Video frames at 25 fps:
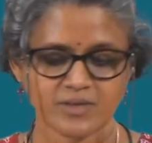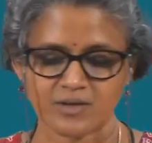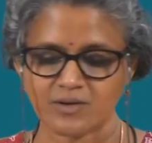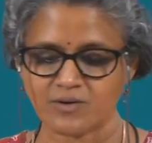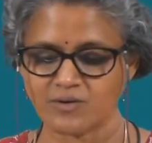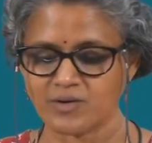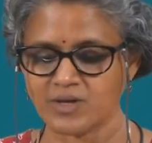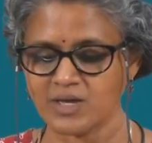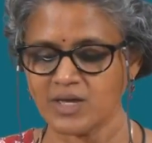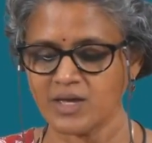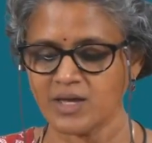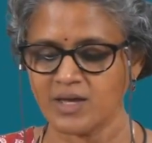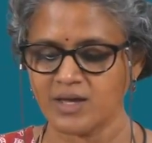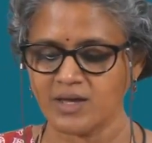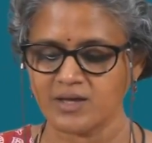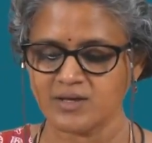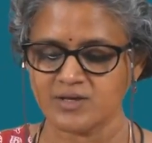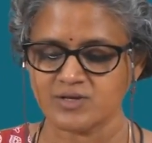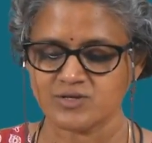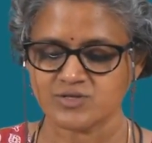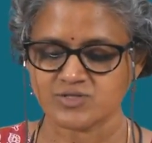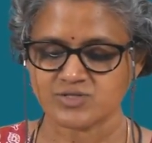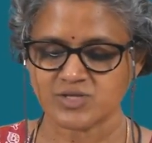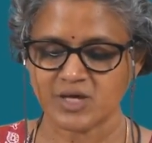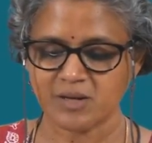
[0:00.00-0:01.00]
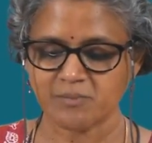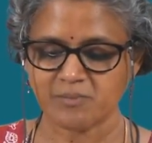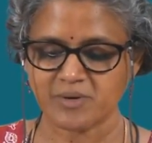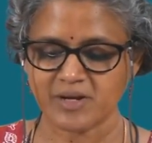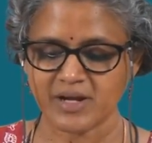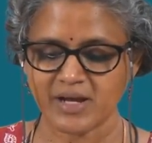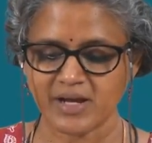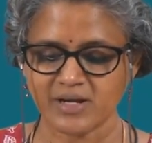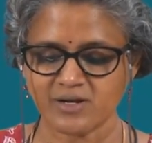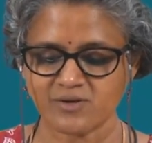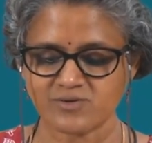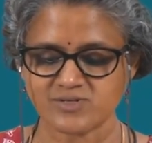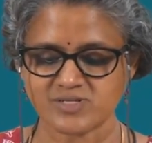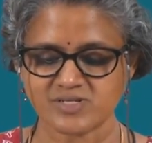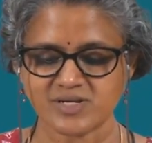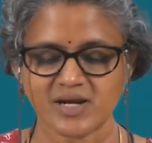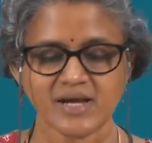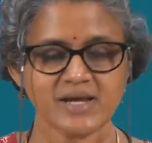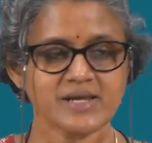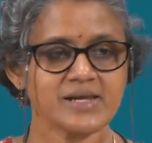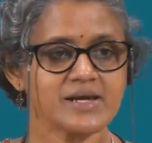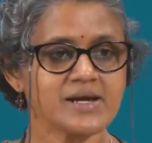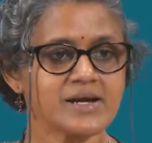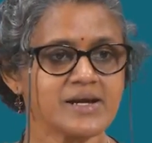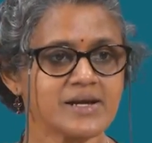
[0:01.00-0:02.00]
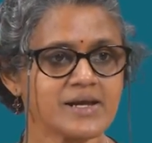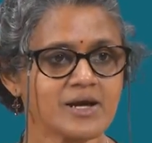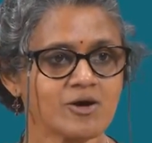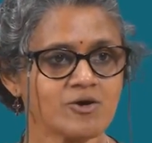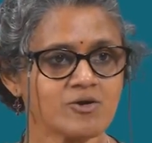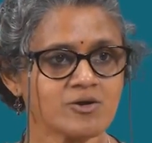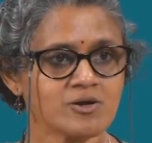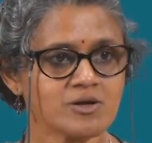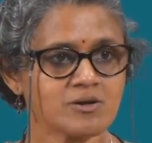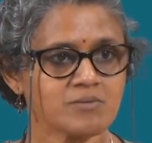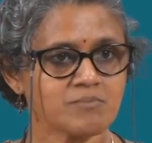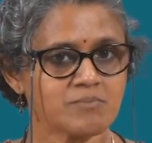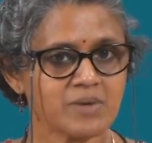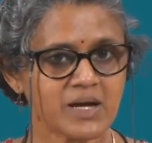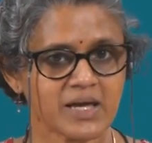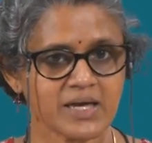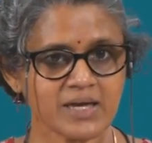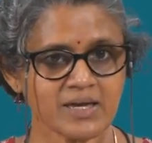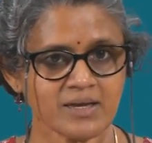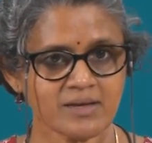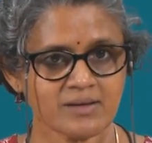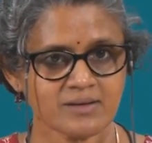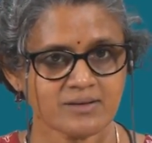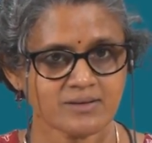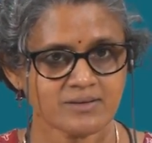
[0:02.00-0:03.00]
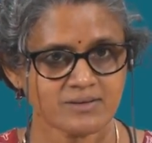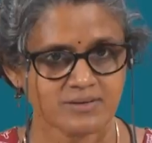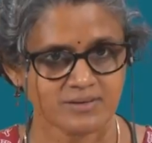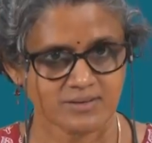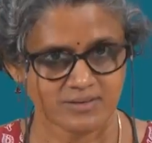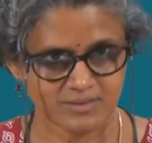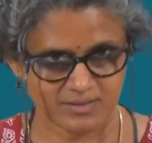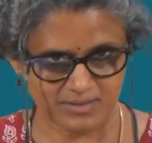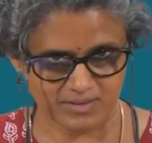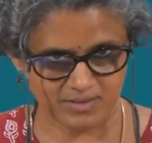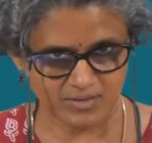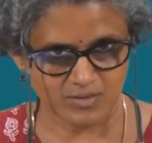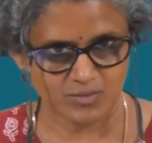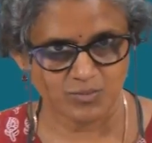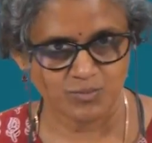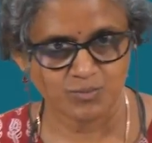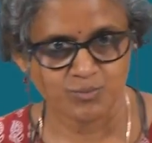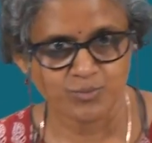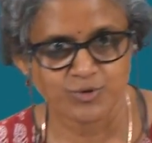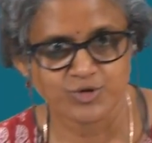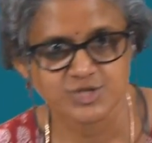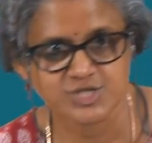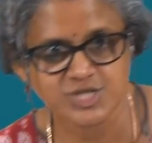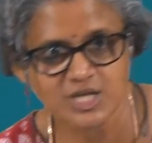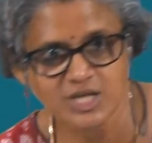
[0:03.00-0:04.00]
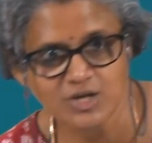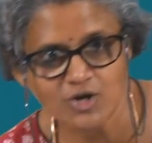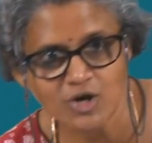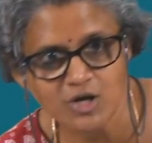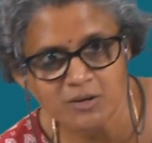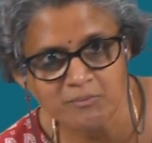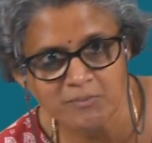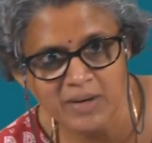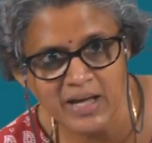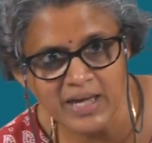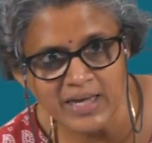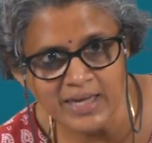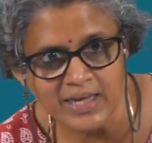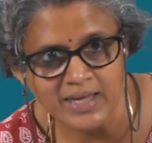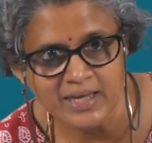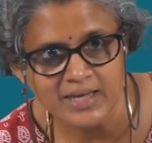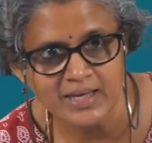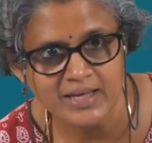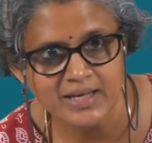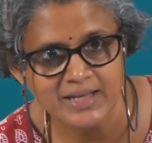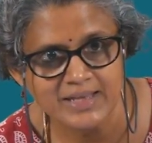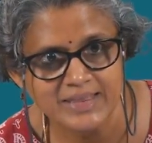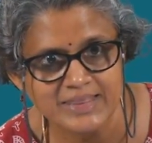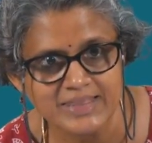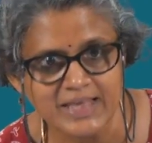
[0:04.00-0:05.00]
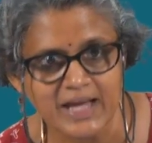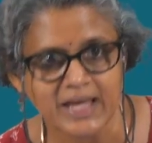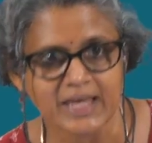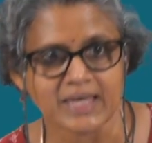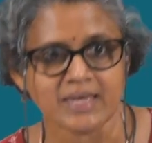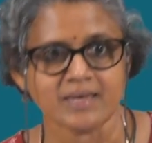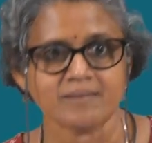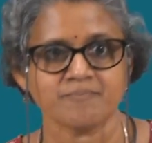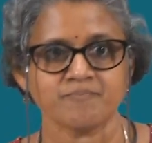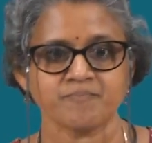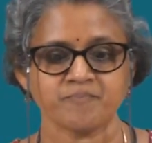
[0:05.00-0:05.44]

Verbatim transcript: Okay. So, I am trying to straighten it out by pushing on my thigh